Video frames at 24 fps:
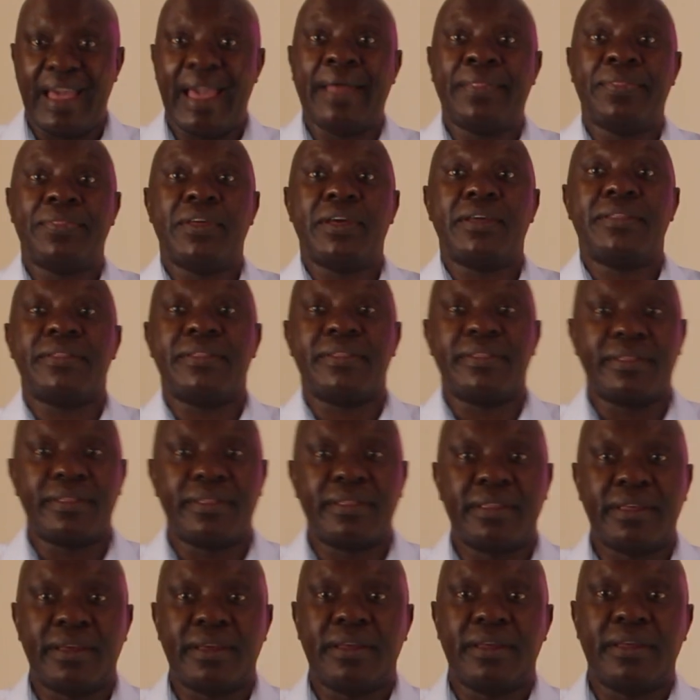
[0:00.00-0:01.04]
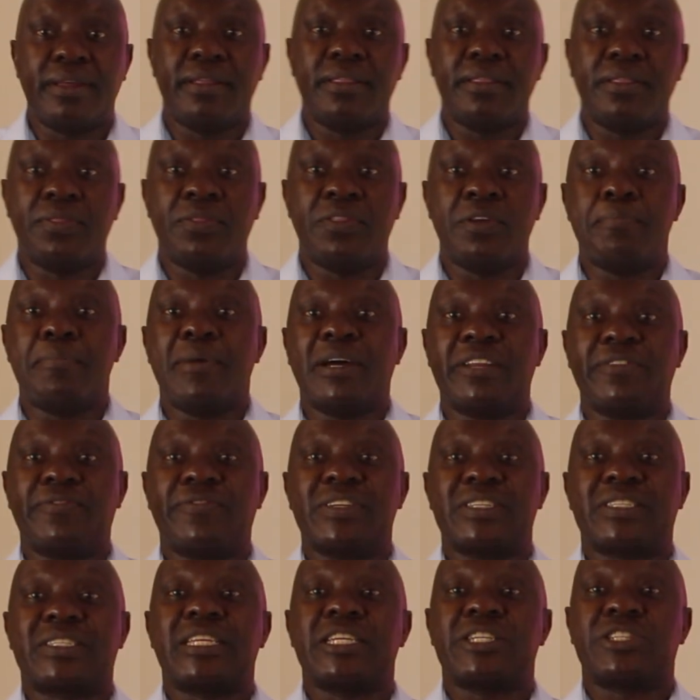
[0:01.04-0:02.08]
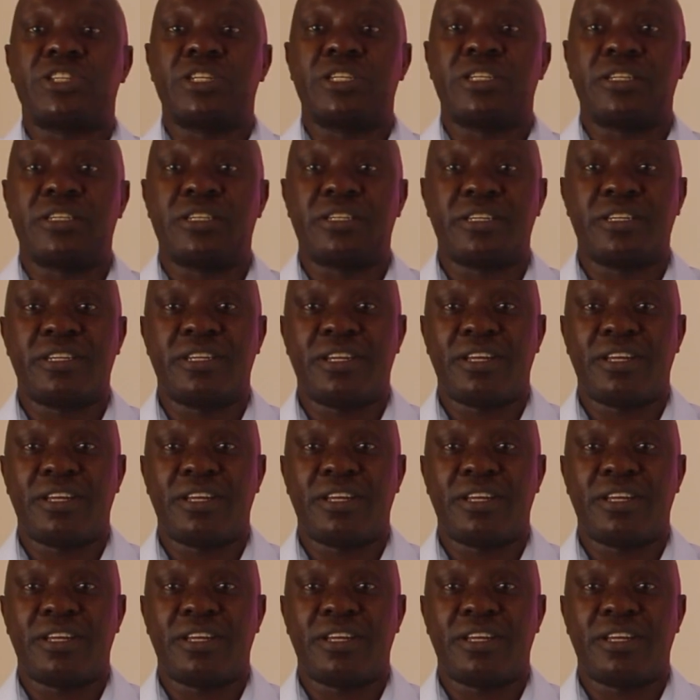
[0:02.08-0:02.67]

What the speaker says: And then the manifestation